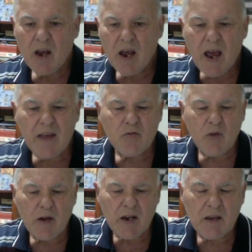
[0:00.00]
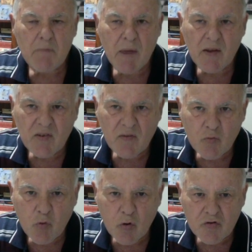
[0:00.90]
and threatening the massive
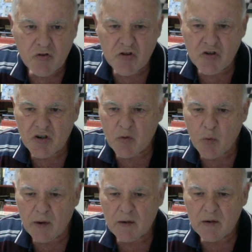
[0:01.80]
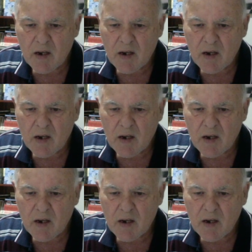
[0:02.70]
rook to g1.